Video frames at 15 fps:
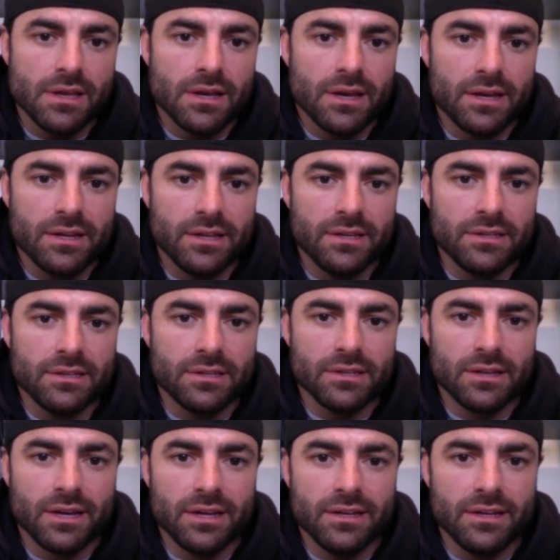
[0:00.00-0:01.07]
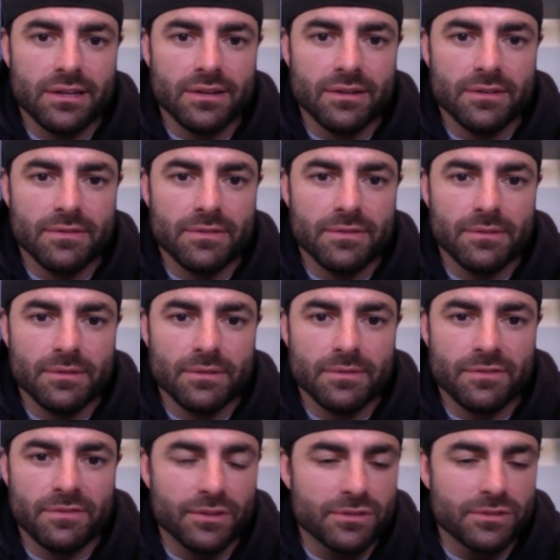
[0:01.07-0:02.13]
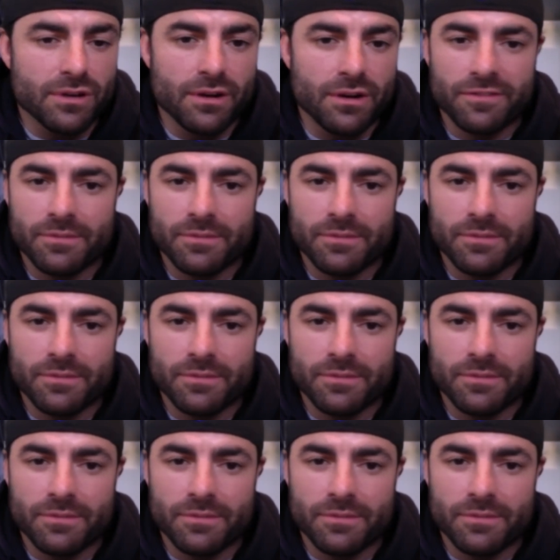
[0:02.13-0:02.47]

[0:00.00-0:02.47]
I didn't, I didn't feel sorry